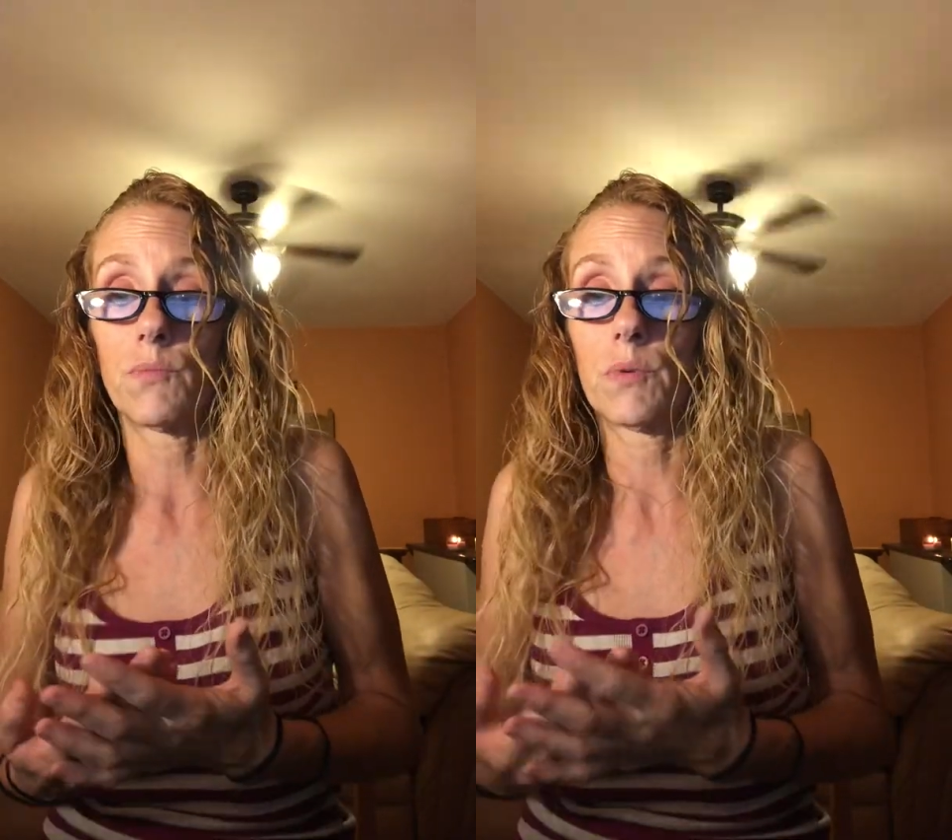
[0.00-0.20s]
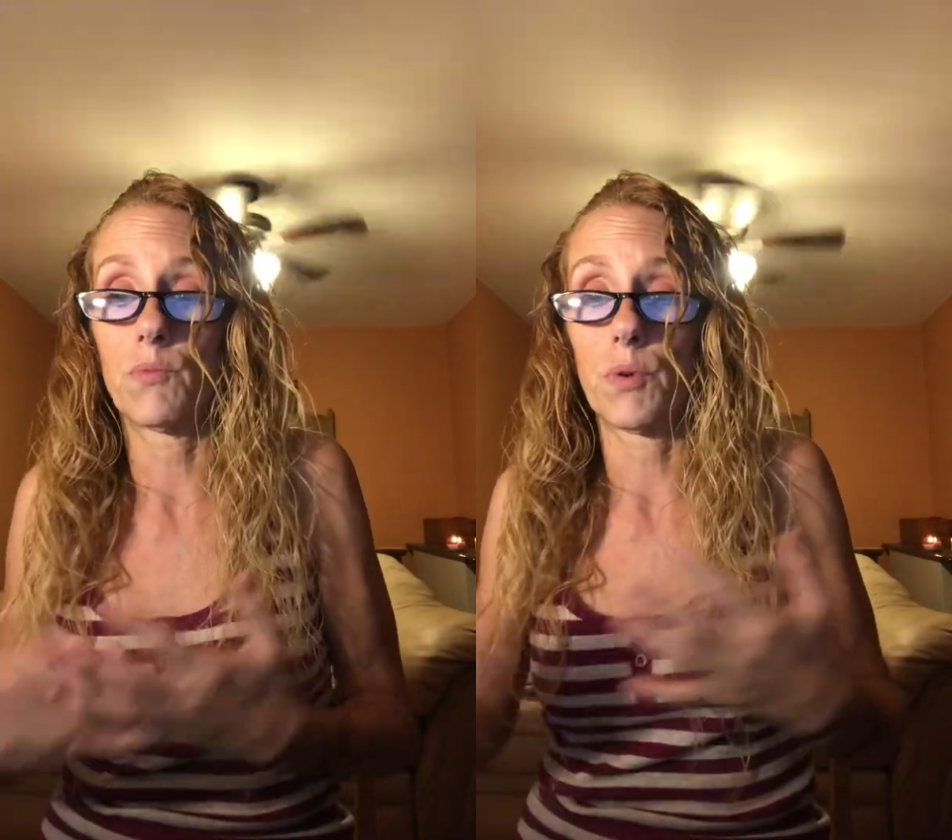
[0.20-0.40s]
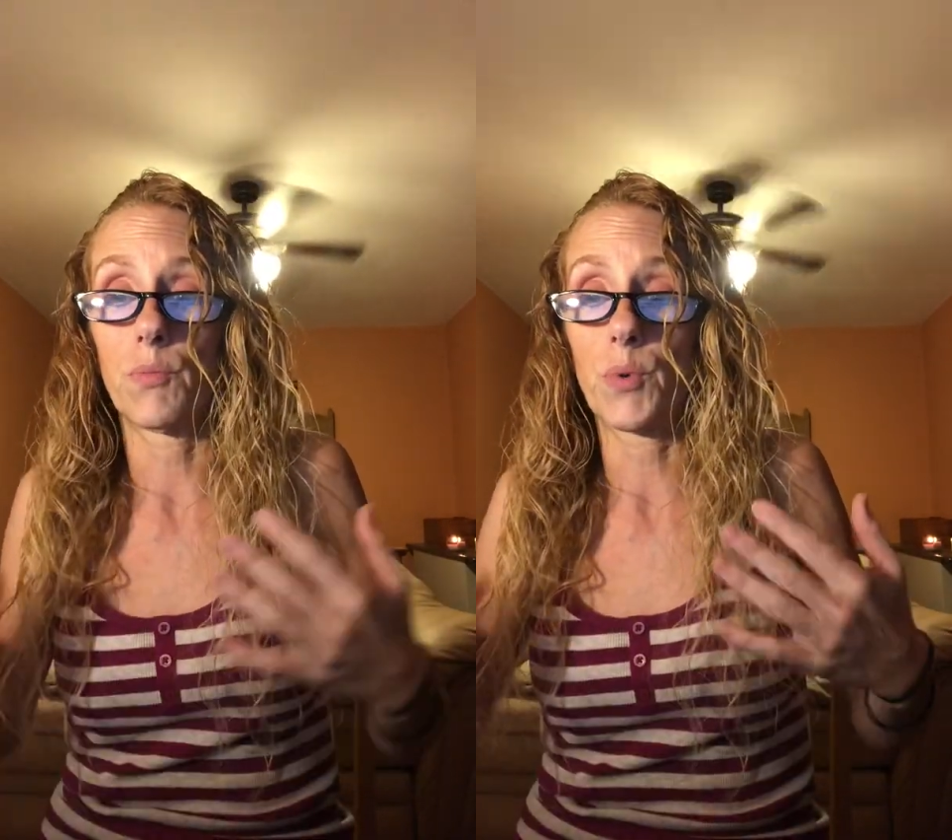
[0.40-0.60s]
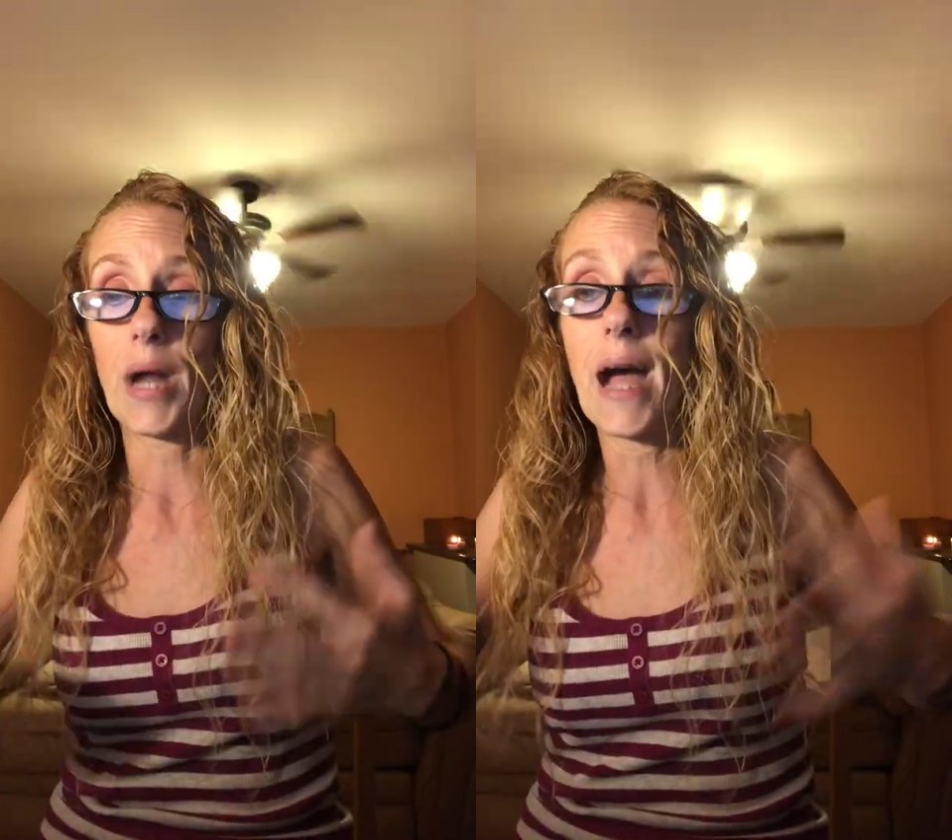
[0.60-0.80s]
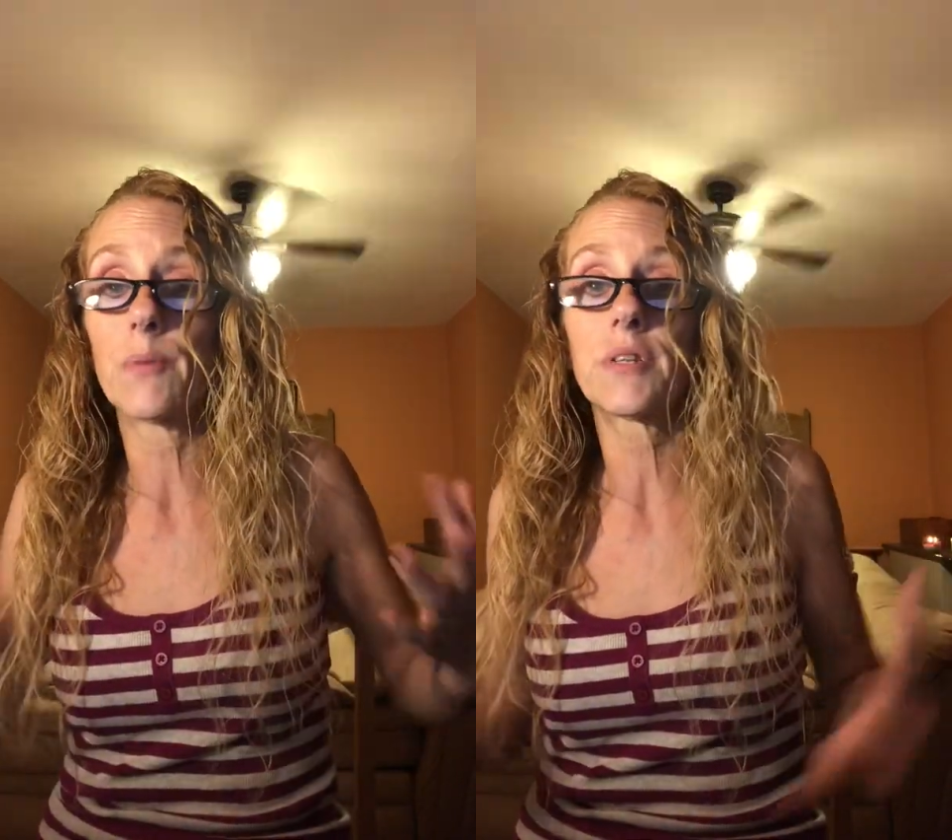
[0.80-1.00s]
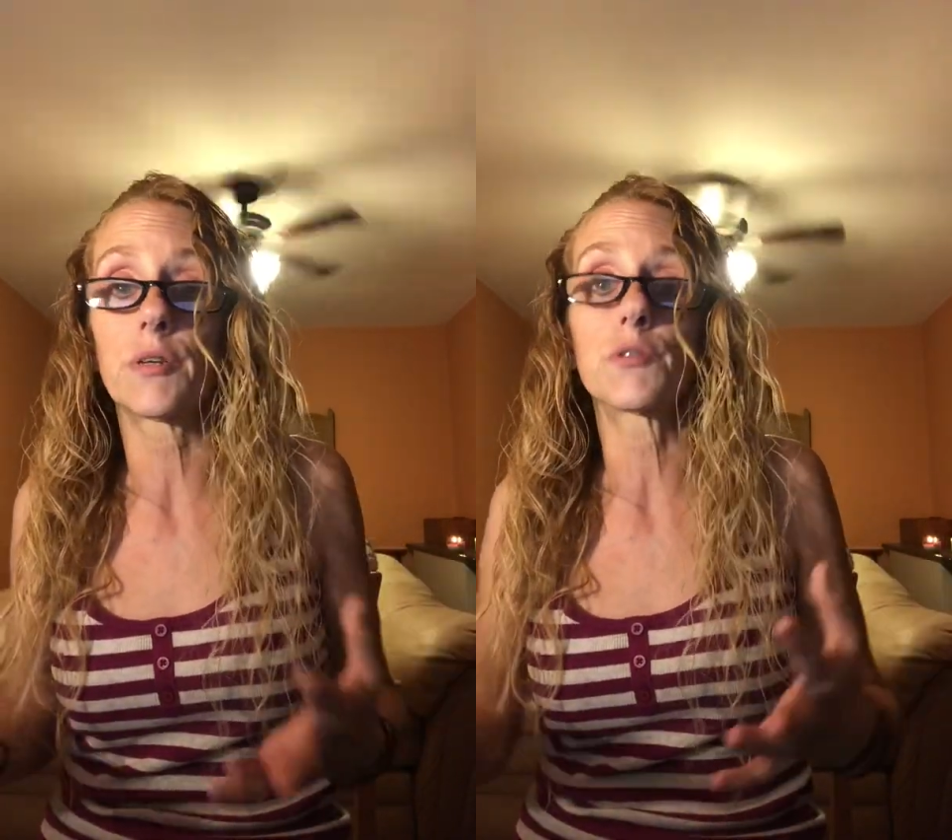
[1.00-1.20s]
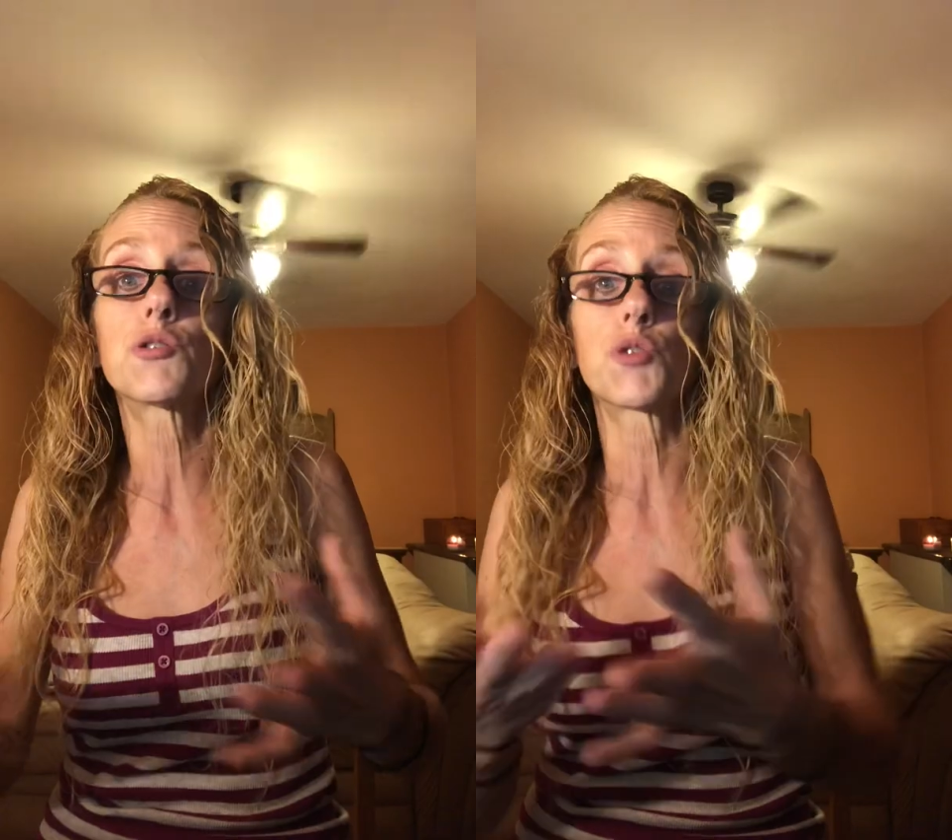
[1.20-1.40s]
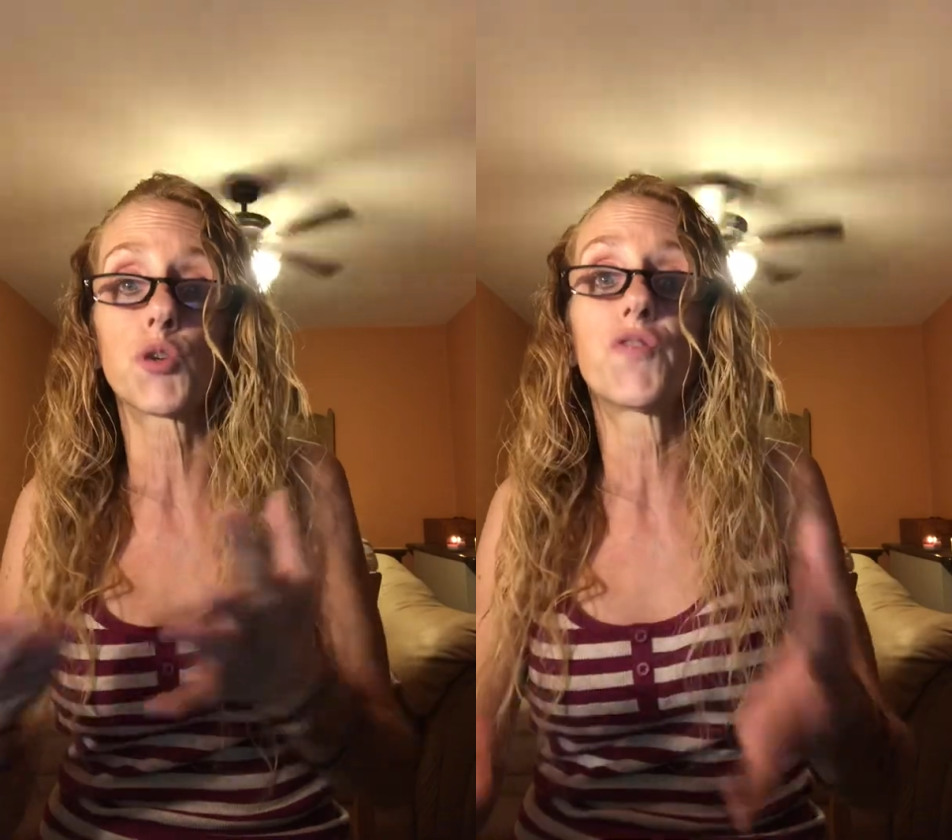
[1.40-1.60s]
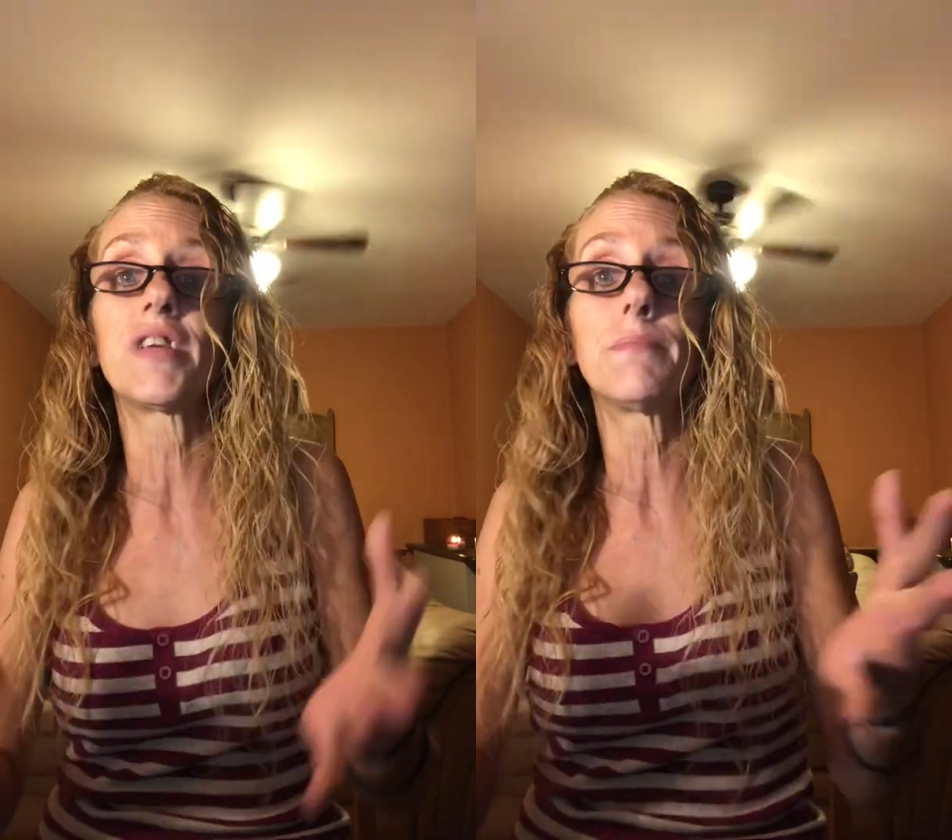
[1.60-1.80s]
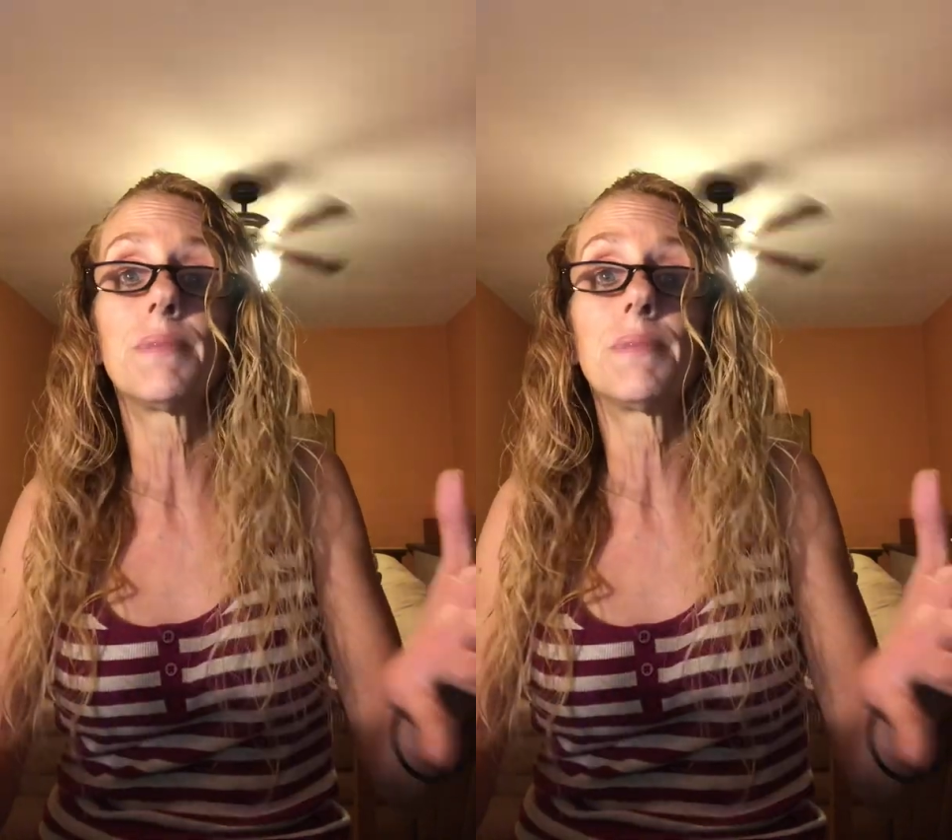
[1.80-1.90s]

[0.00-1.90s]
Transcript: We're out there serving